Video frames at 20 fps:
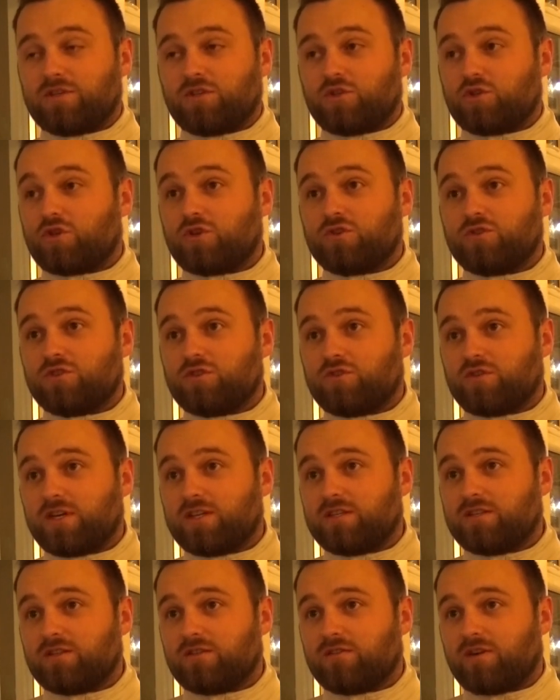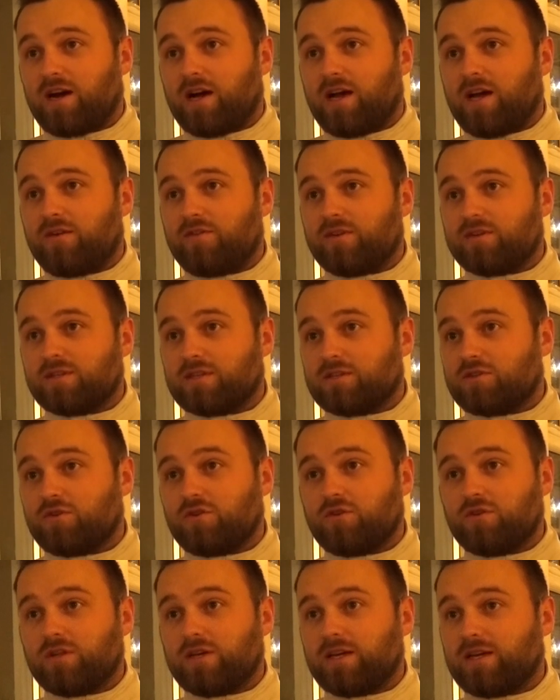It's just concentration at the right areas. That's
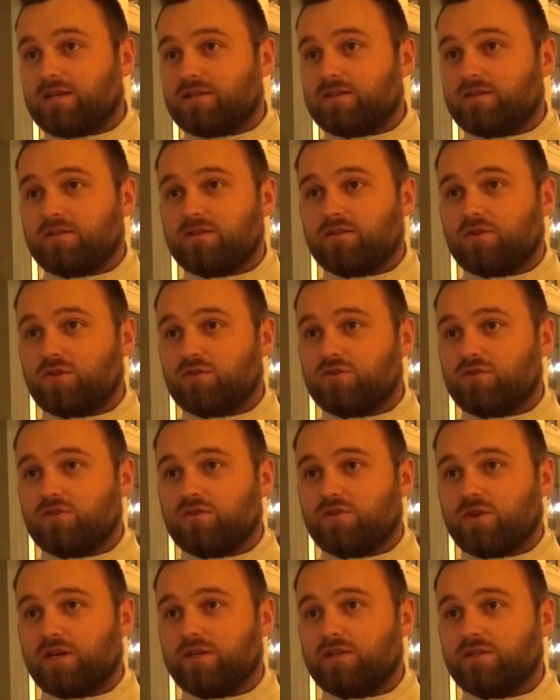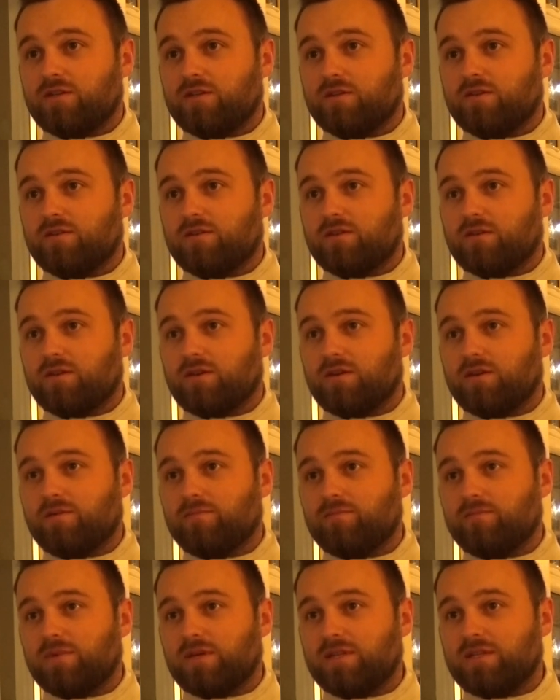all it is, concentration
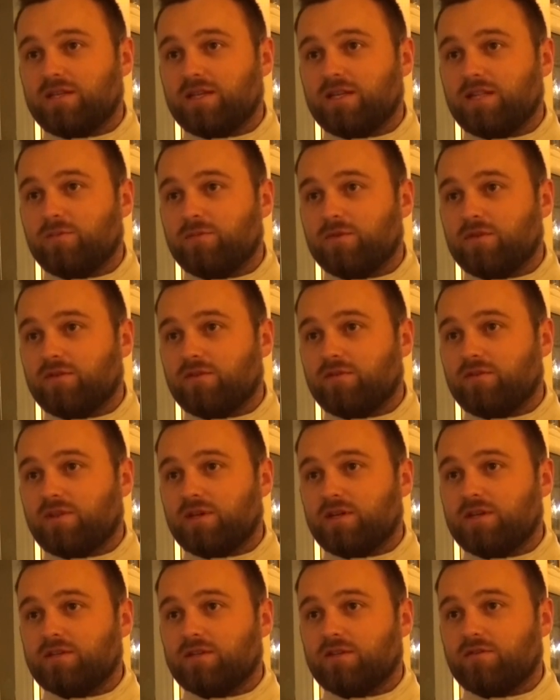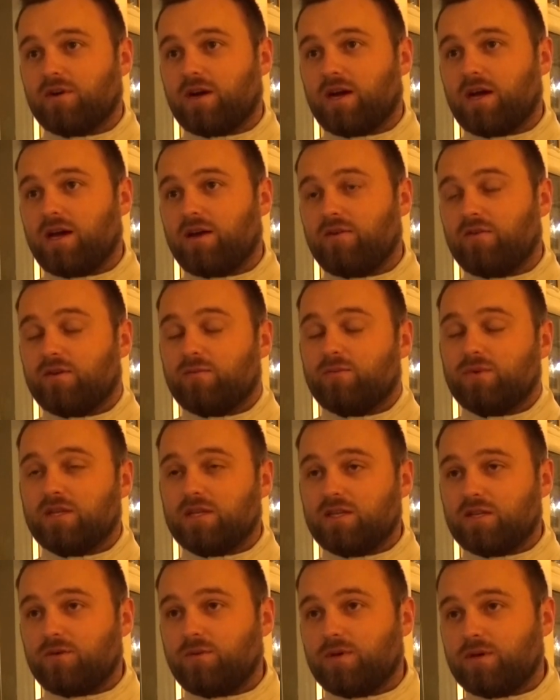and dealing with the things at the right area, and we
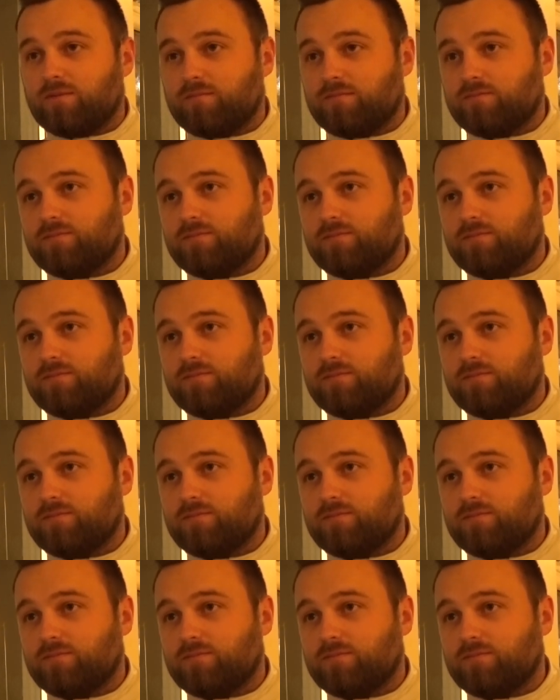didn't do it.